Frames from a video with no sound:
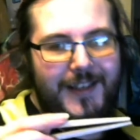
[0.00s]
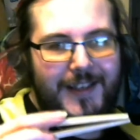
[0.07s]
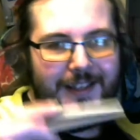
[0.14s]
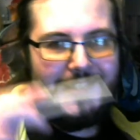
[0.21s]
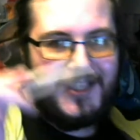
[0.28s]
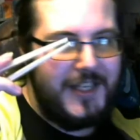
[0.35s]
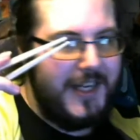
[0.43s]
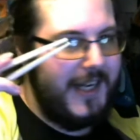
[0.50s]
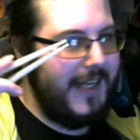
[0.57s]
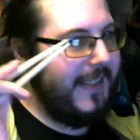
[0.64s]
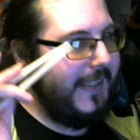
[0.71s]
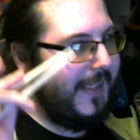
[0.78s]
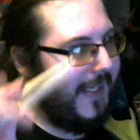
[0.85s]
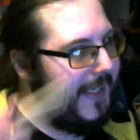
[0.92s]
Just, I
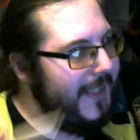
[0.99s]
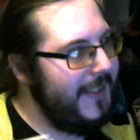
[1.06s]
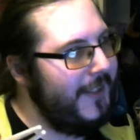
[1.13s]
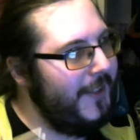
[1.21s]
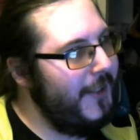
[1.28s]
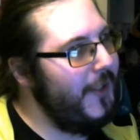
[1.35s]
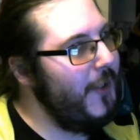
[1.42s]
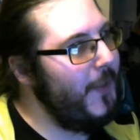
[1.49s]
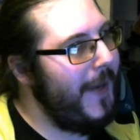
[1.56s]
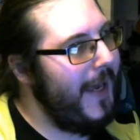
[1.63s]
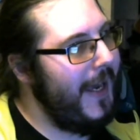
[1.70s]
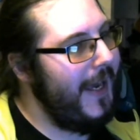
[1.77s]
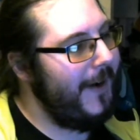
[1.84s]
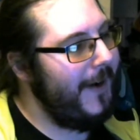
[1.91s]
needed a new
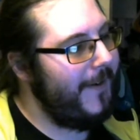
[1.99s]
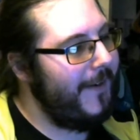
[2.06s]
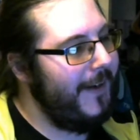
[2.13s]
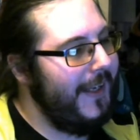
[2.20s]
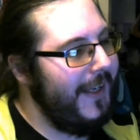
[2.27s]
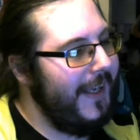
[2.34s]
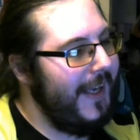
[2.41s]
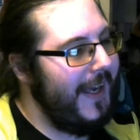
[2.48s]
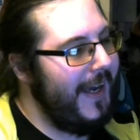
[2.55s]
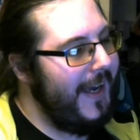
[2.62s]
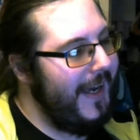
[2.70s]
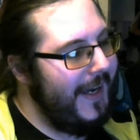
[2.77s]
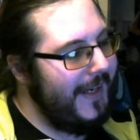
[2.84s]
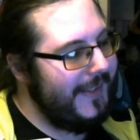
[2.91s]
pair,
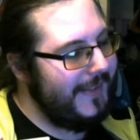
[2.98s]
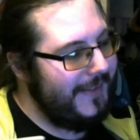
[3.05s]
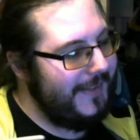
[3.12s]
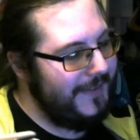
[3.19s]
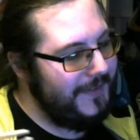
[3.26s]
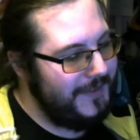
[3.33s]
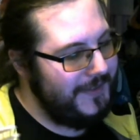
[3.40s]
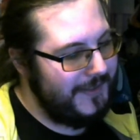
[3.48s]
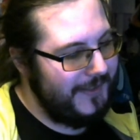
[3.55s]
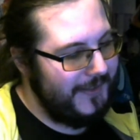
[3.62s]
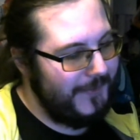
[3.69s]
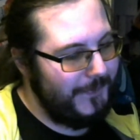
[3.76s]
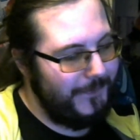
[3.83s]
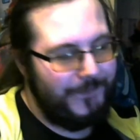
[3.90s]
and
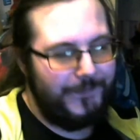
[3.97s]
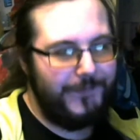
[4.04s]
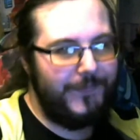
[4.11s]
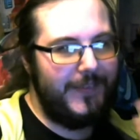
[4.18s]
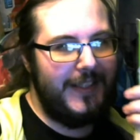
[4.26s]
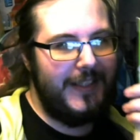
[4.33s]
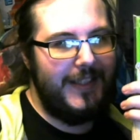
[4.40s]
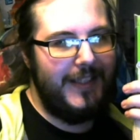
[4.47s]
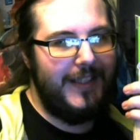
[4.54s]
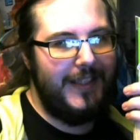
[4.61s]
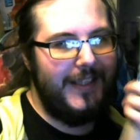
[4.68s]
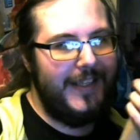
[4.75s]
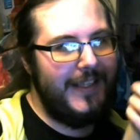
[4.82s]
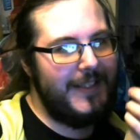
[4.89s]

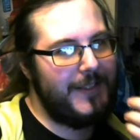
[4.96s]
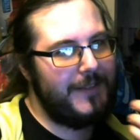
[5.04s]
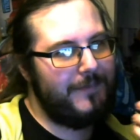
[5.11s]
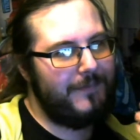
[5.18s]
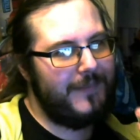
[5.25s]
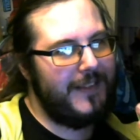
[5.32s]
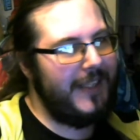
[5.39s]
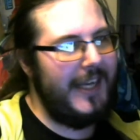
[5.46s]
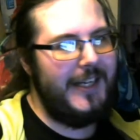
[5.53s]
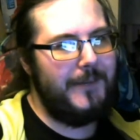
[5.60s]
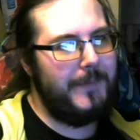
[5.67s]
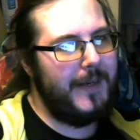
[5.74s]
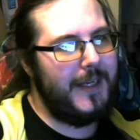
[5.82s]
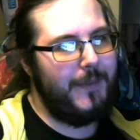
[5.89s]
it's kind of
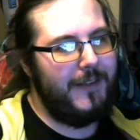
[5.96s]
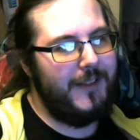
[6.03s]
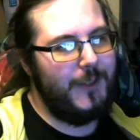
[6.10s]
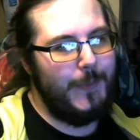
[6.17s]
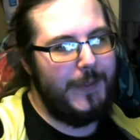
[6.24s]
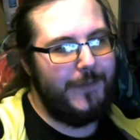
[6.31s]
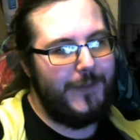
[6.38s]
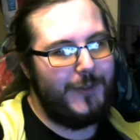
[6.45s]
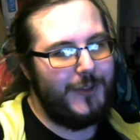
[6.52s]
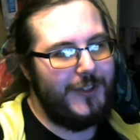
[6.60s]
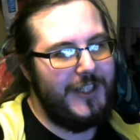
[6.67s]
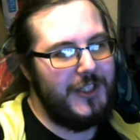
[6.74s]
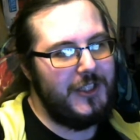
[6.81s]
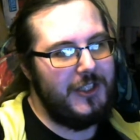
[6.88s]
become a little bit of a
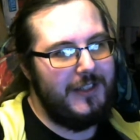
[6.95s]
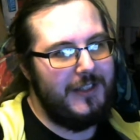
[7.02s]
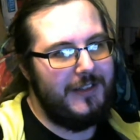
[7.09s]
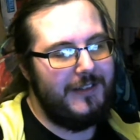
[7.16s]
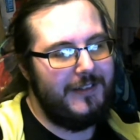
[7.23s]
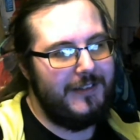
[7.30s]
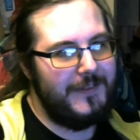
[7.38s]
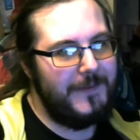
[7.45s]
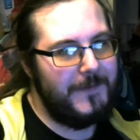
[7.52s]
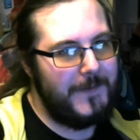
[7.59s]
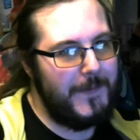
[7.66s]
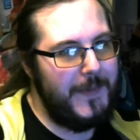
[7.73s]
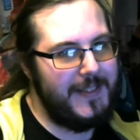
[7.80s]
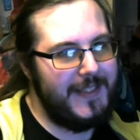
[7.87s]
tradition for
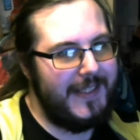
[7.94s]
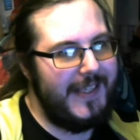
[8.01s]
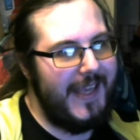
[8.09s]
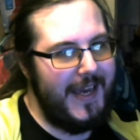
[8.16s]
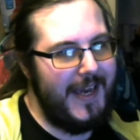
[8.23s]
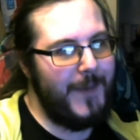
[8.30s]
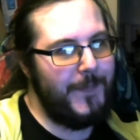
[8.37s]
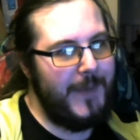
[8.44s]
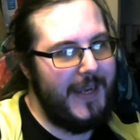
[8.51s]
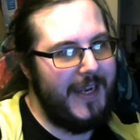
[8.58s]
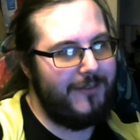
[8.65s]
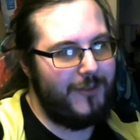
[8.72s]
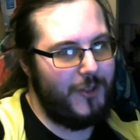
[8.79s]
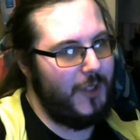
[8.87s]
me to get a pair
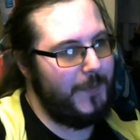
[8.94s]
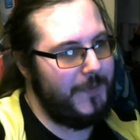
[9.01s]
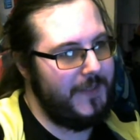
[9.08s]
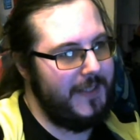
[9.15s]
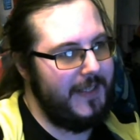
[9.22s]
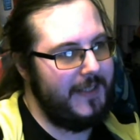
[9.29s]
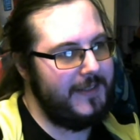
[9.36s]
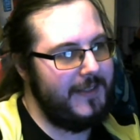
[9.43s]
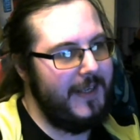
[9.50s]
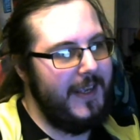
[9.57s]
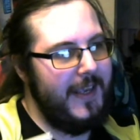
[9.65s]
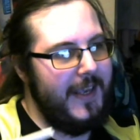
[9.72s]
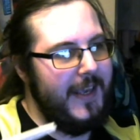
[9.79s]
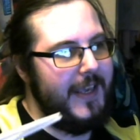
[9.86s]
of chopsticks
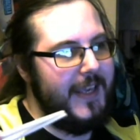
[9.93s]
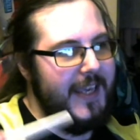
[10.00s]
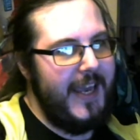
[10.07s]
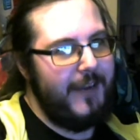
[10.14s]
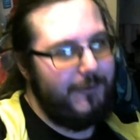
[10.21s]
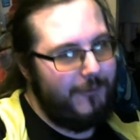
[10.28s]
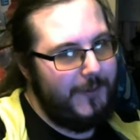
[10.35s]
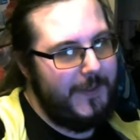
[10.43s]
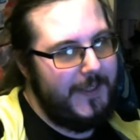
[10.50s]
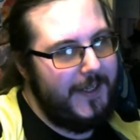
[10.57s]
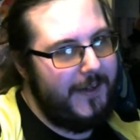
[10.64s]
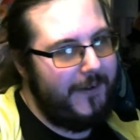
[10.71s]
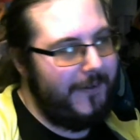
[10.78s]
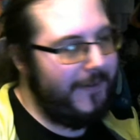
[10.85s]
every year.